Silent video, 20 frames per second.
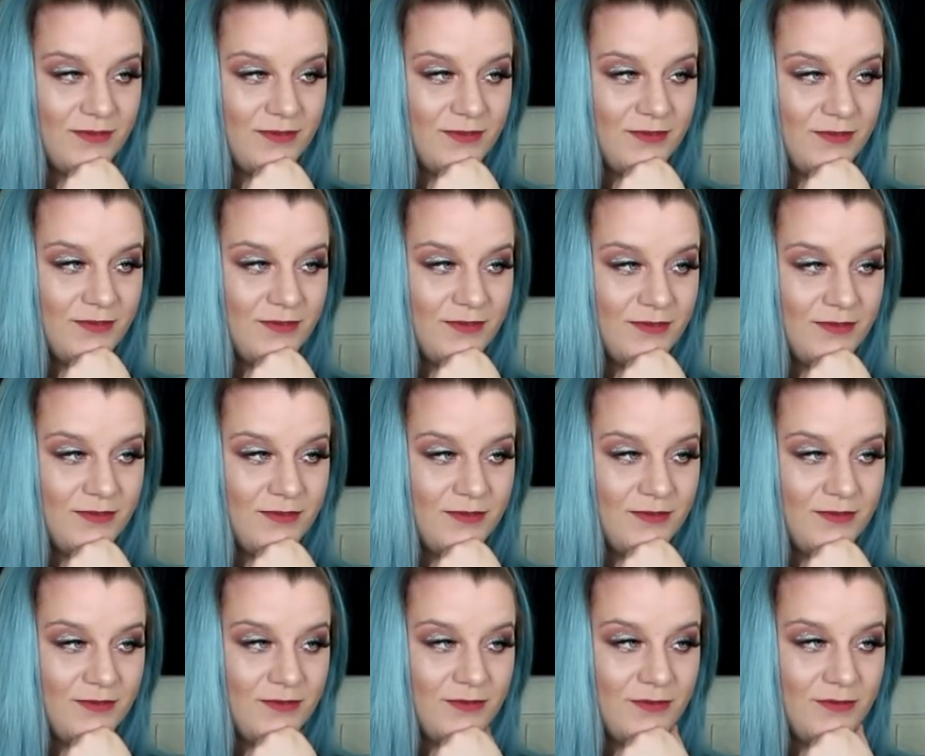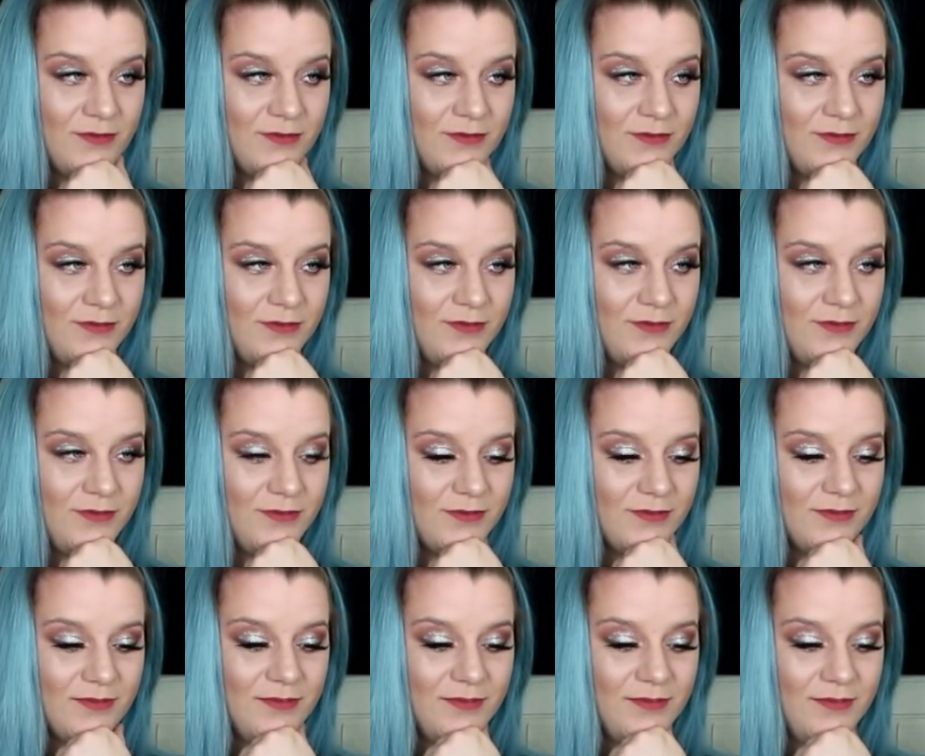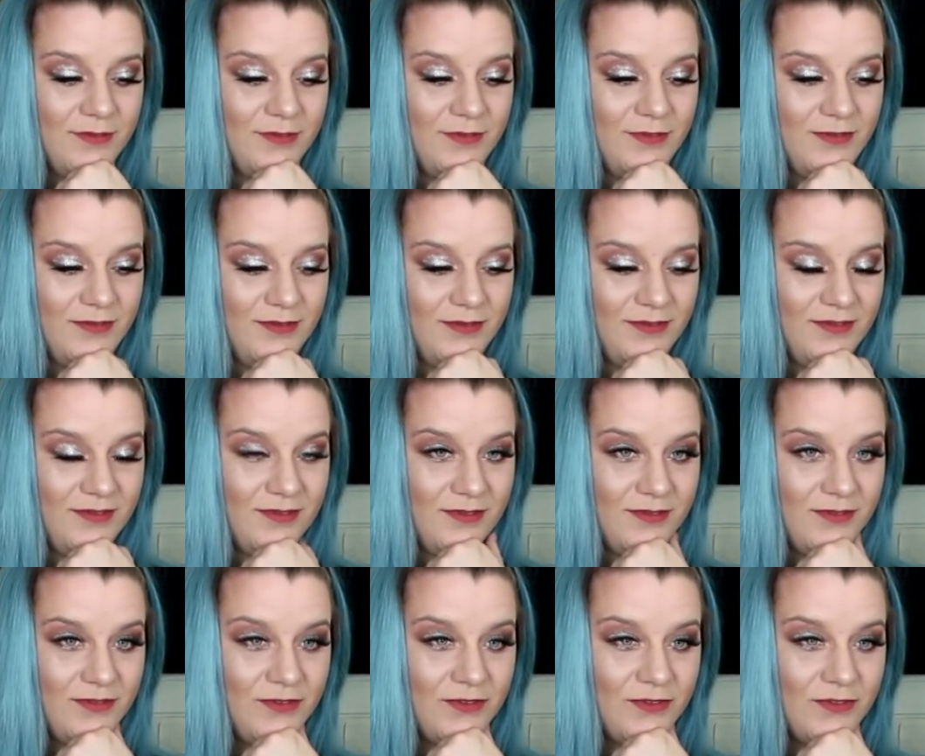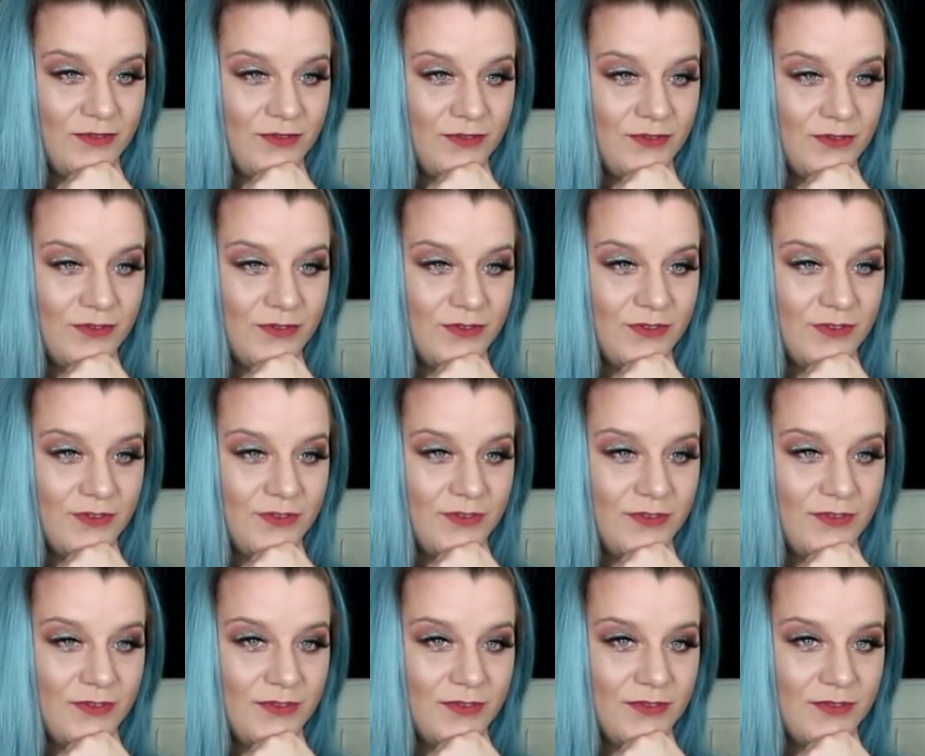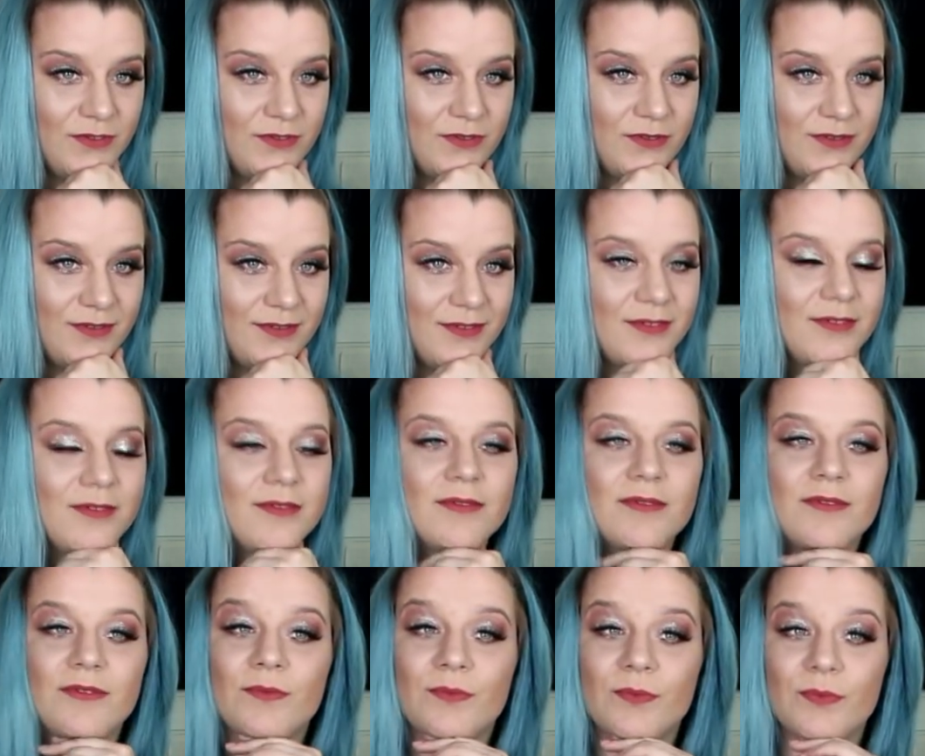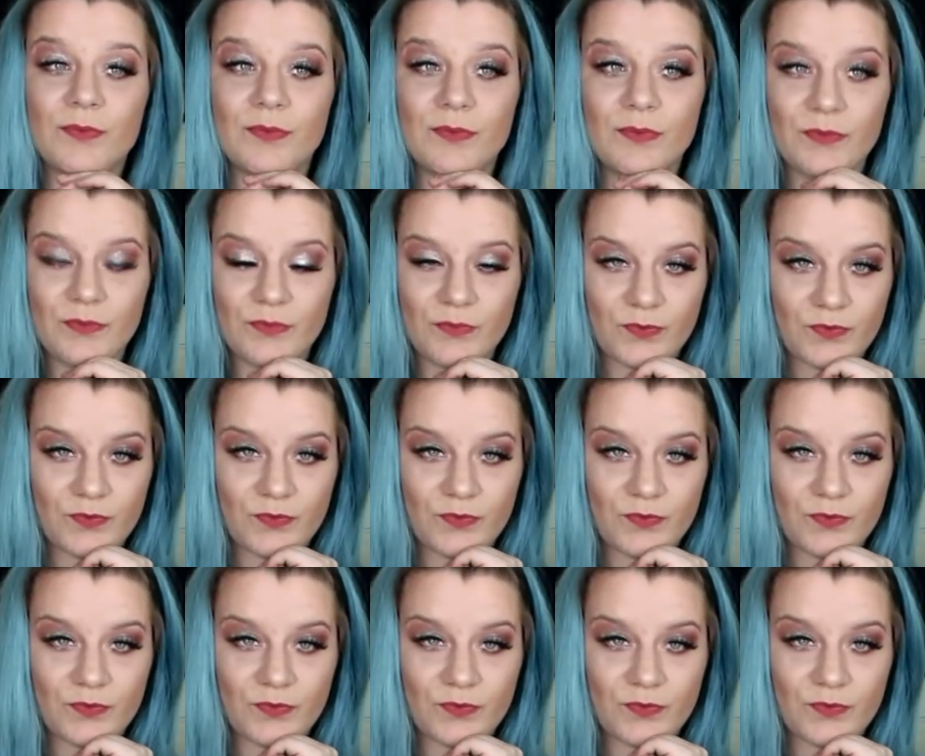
The person shown says nothing.